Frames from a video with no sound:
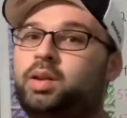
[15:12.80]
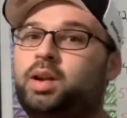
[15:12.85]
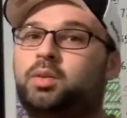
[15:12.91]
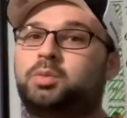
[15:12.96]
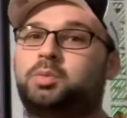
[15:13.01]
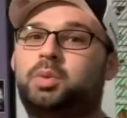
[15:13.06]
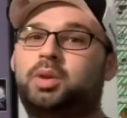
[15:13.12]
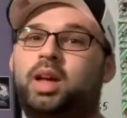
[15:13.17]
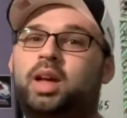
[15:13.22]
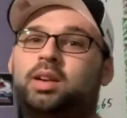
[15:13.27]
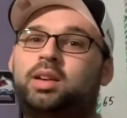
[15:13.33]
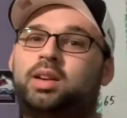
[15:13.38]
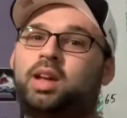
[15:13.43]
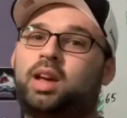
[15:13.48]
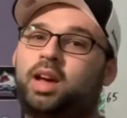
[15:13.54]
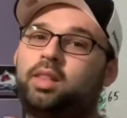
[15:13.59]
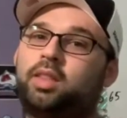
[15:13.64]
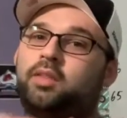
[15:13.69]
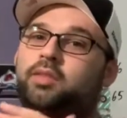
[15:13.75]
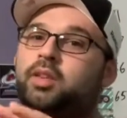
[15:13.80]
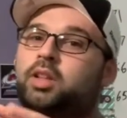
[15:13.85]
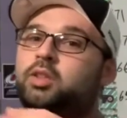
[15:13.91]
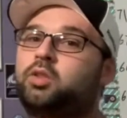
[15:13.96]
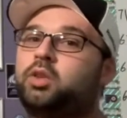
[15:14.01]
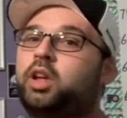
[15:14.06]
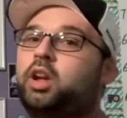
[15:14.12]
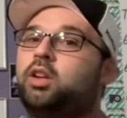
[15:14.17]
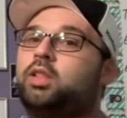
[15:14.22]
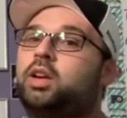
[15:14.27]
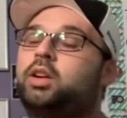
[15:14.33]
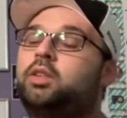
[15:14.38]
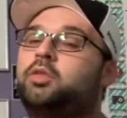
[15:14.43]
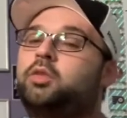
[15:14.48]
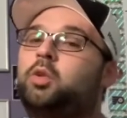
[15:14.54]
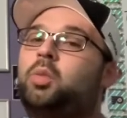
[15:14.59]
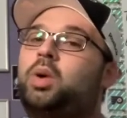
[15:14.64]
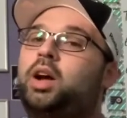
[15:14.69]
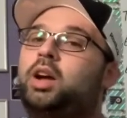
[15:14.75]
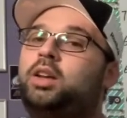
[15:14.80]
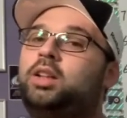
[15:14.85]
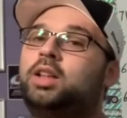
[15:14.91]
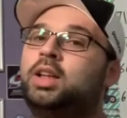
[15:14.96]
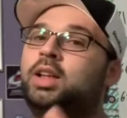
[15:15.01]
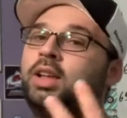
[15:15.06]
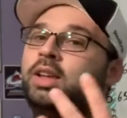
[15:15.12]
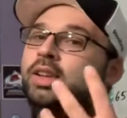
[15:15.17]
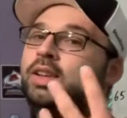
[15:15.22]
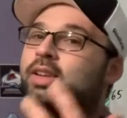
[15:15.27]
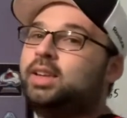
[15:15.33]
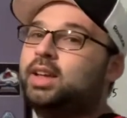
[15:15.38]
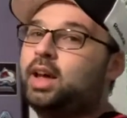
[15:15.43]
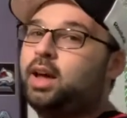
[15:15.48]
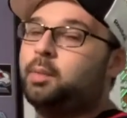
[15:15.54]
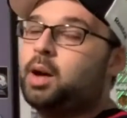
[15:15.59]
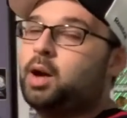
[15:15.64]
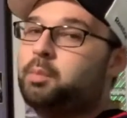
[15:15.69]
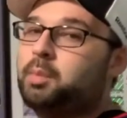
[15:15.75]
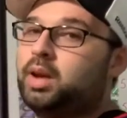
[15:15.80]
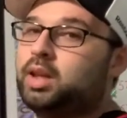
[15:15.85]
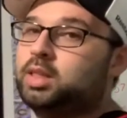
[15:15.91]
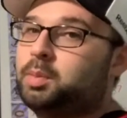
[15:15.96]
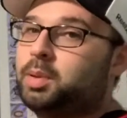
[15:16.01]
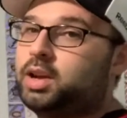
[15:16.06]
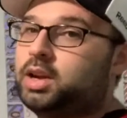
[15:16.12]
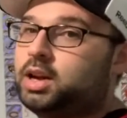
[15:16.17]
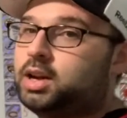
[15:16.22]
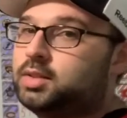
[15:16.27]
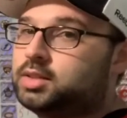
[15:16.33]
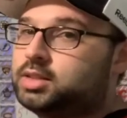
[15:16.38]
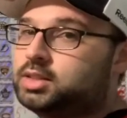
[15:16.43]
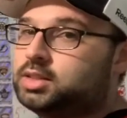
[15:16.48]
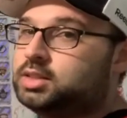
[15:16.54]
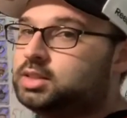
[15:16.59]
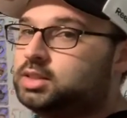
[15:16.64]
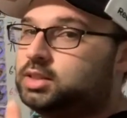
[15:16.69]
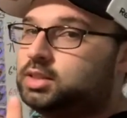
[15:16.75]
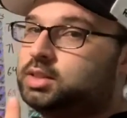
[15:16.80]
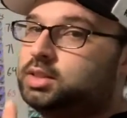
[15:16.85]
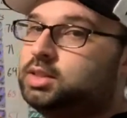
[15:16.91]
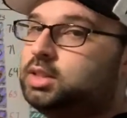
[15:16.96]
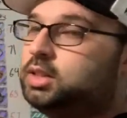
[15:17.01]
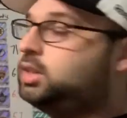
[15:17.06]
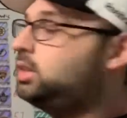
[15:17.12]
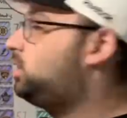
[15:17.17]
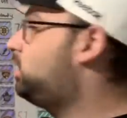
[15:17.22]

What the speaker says: on the fence for Carolina for a while about making the playoffs. This